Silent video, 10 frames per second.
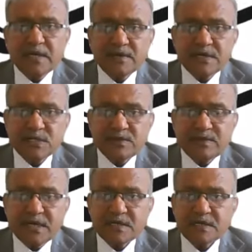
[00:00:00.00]

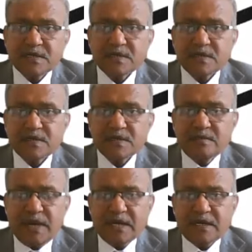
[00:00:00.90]
Investment
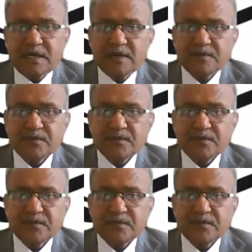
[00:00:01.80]
banking.